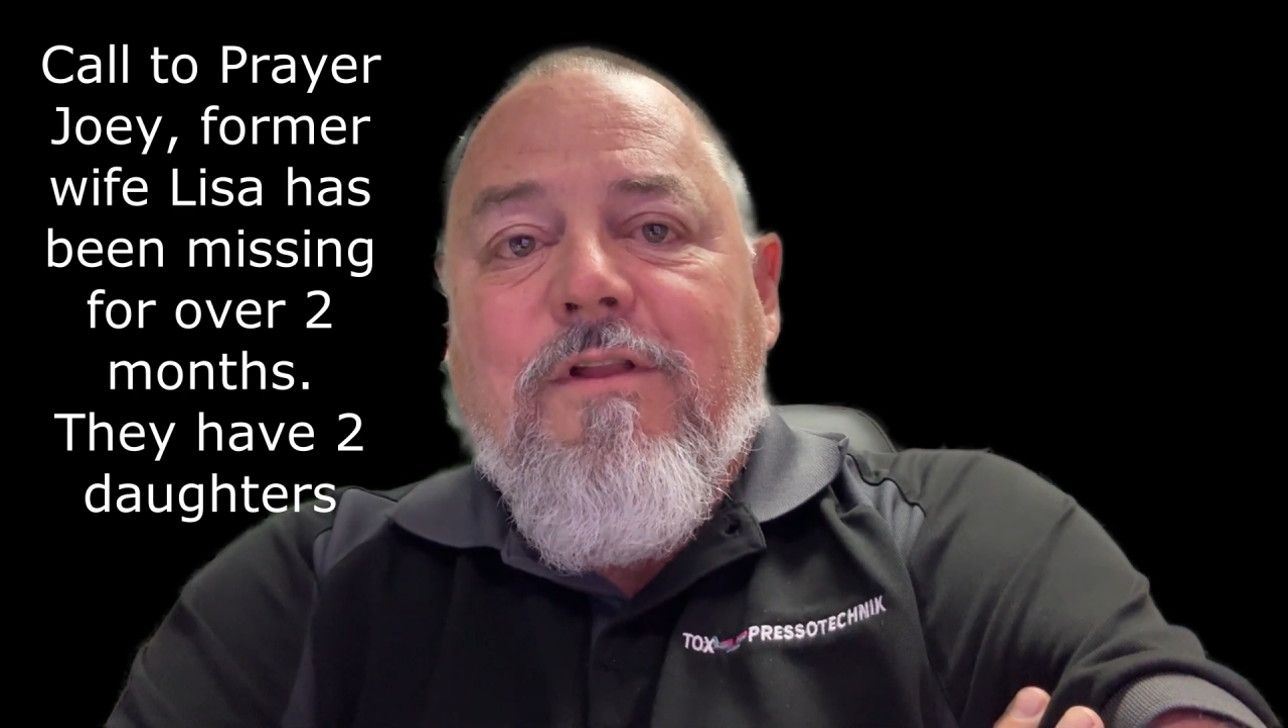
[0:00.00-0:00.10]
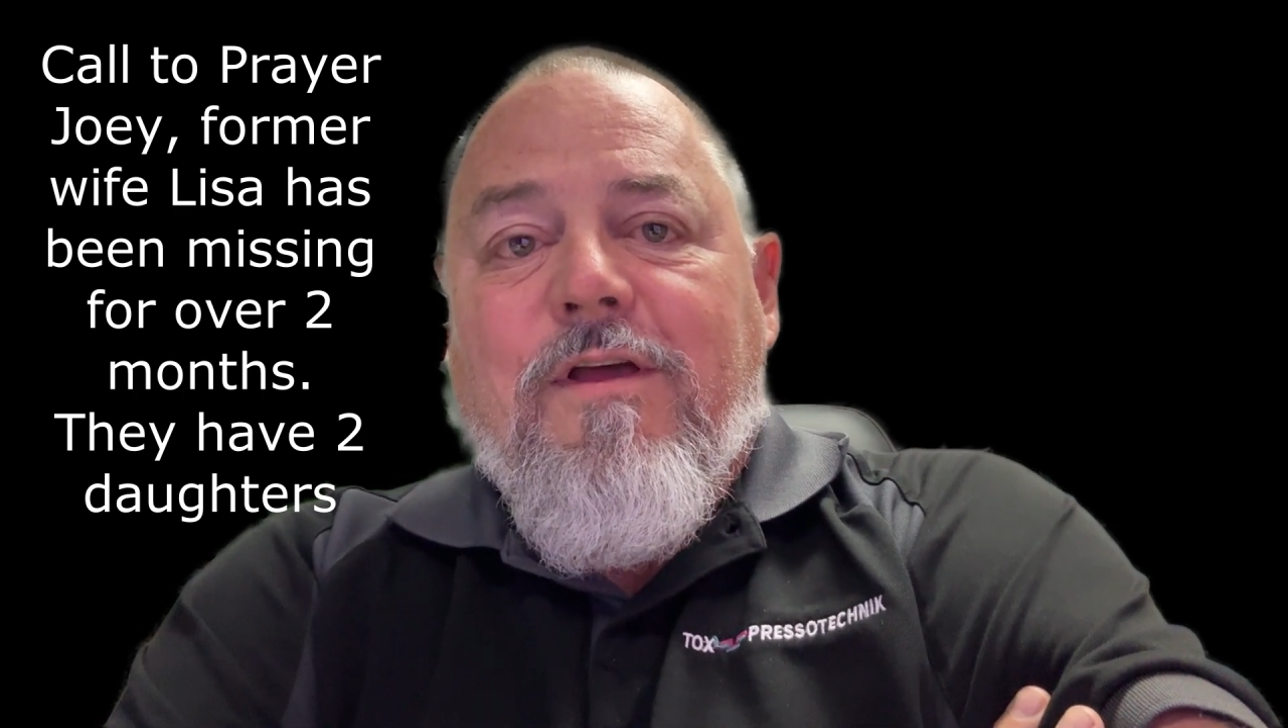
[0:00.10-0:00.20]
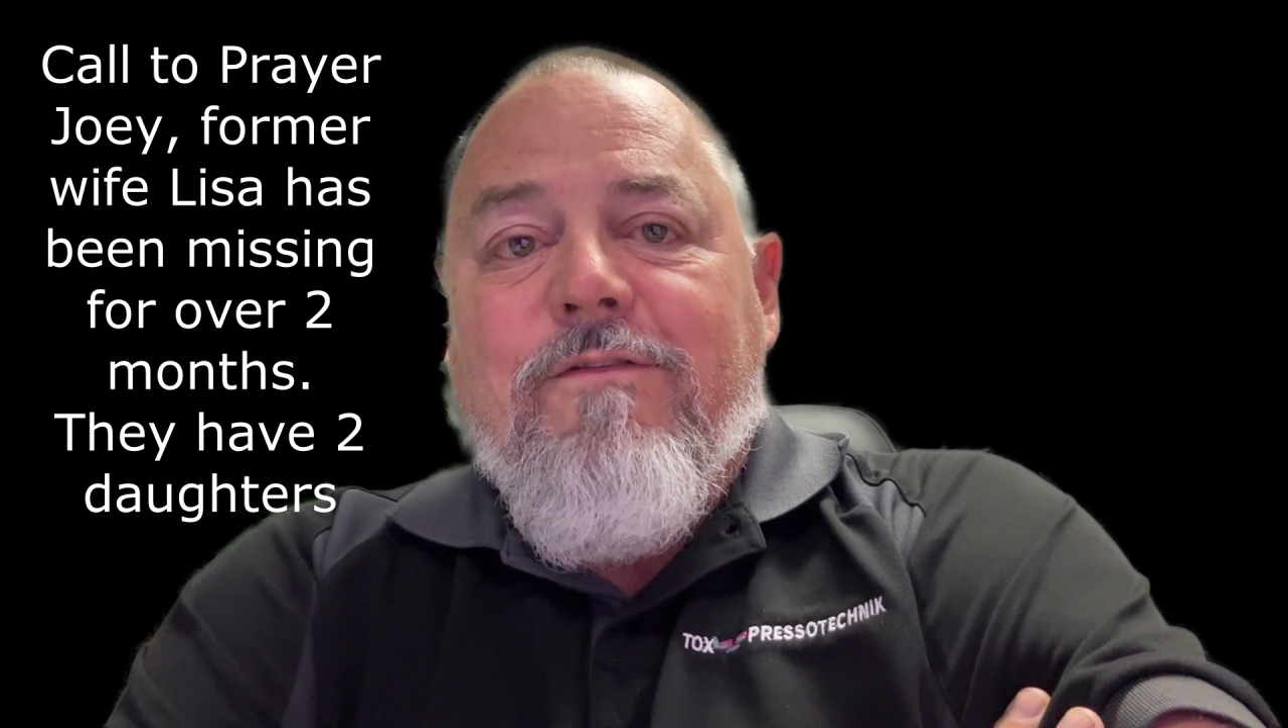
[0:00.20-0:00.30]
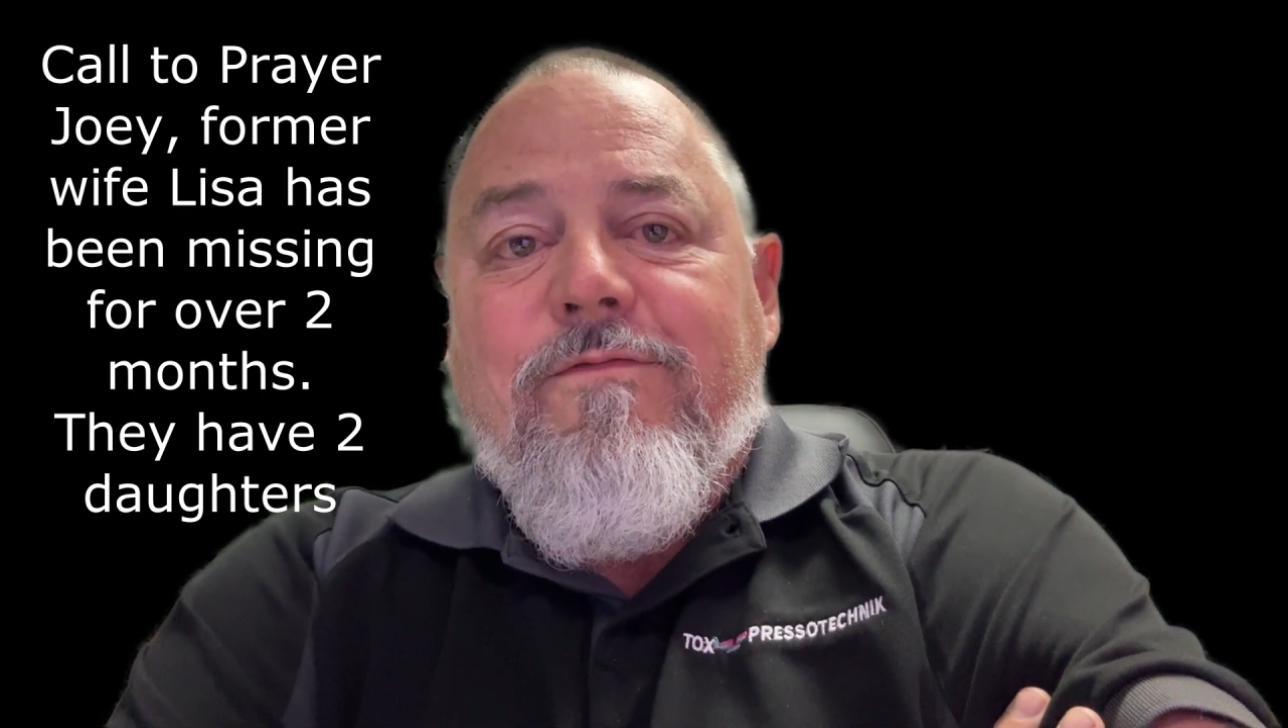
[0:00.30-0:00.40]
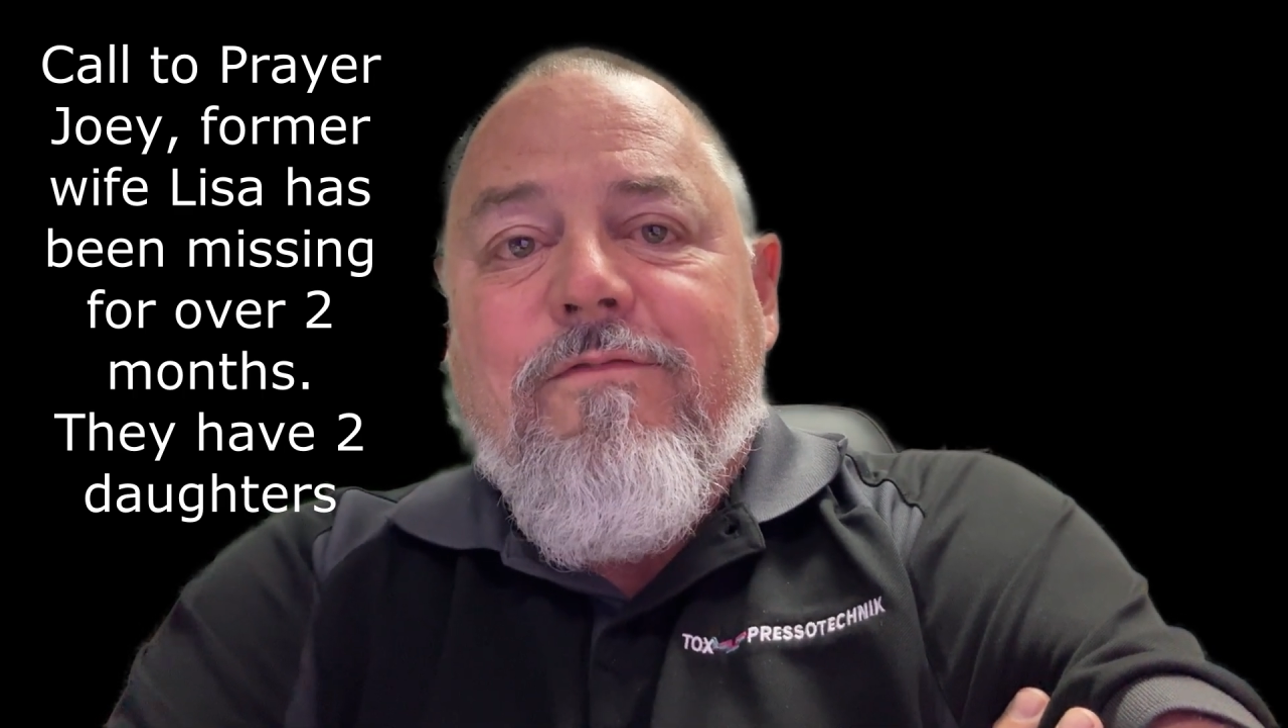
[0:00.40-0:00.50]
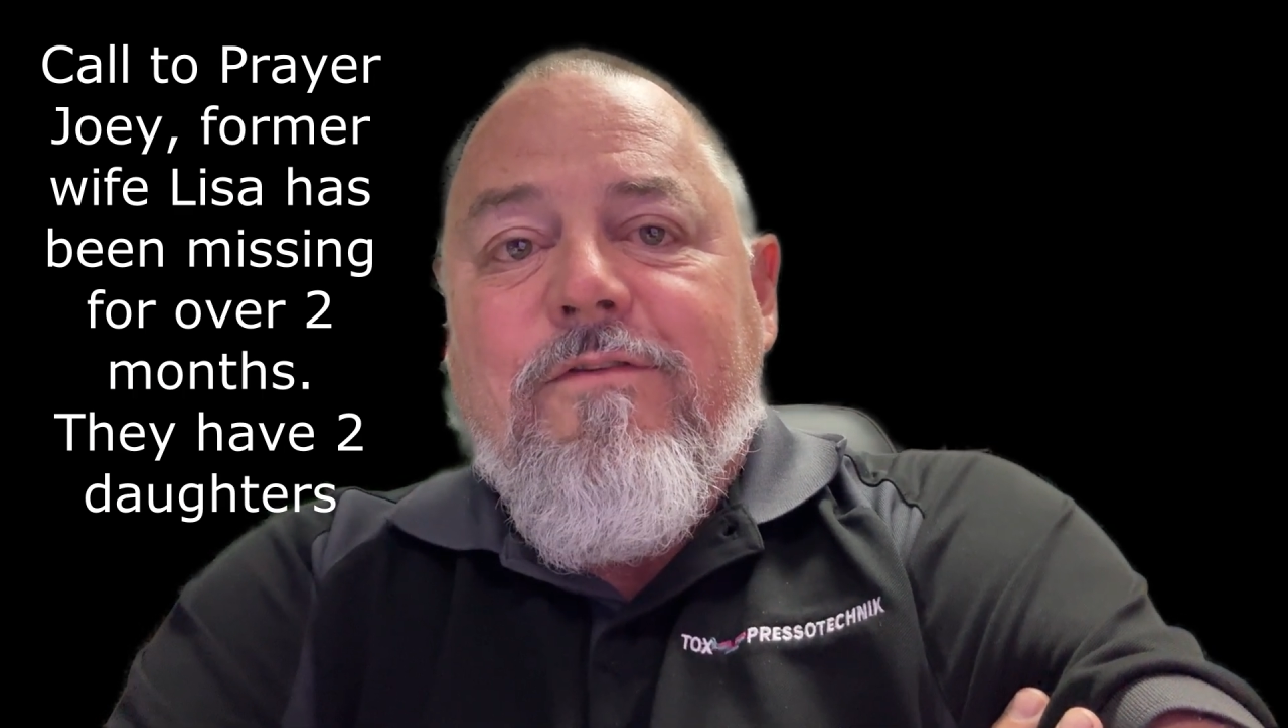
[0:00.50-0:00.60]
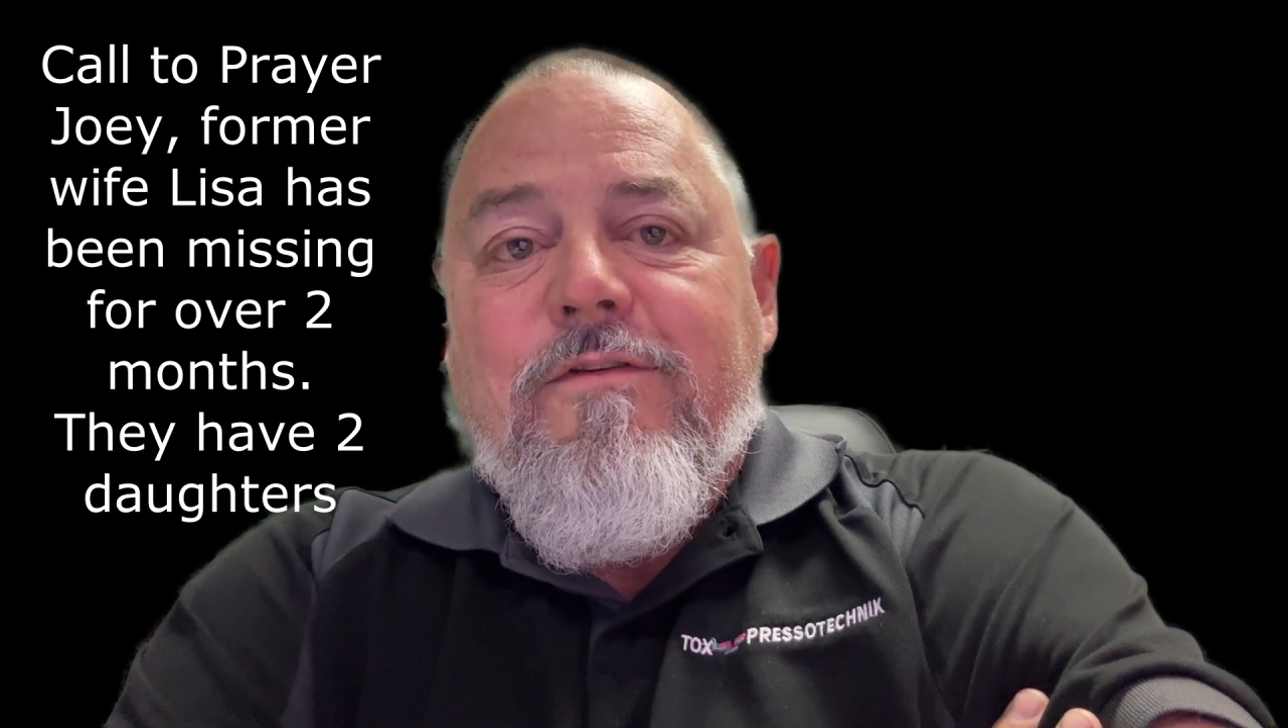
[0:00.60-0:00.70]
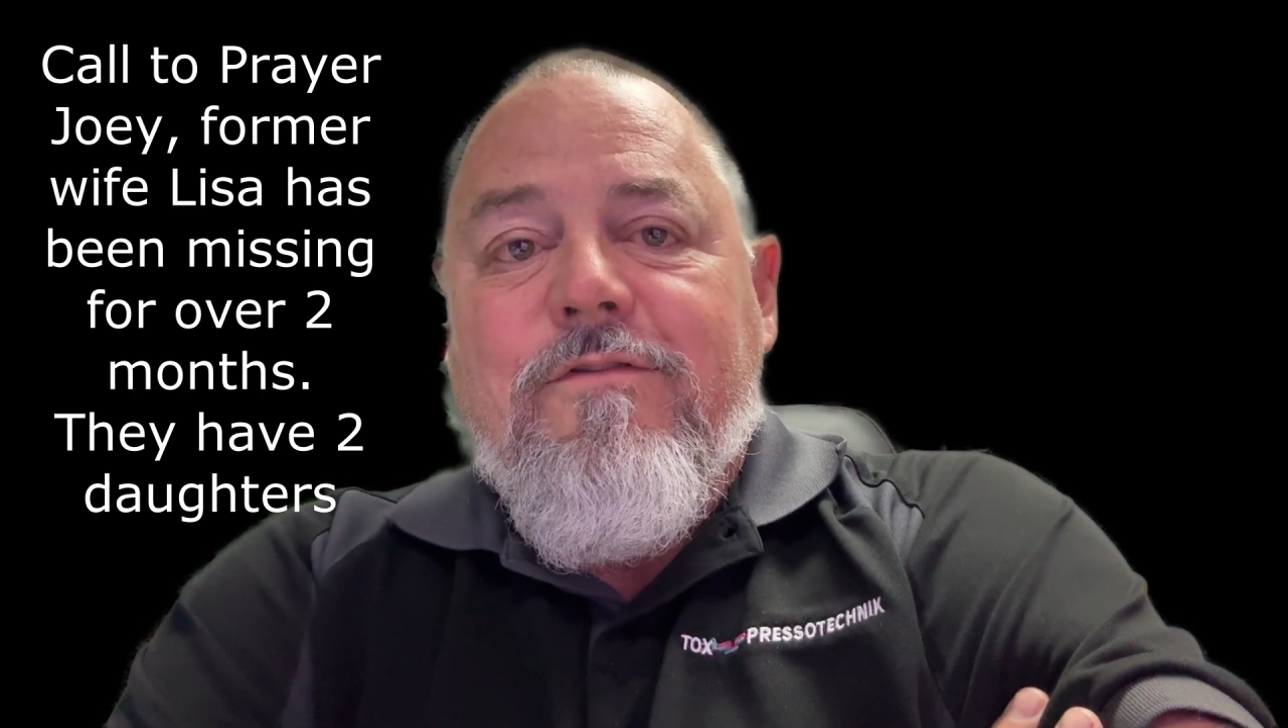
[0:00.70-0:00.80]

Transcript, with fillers: life,